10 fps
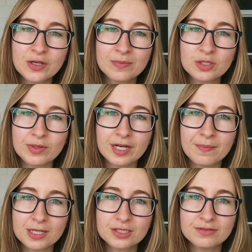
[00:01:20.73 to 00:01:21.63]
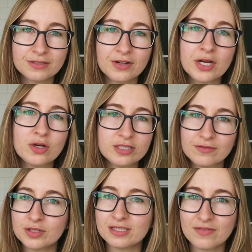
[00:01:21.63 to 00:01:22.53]
between a bunch of different
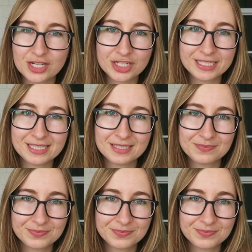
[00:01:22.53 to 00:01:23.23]
cruciferous veggies.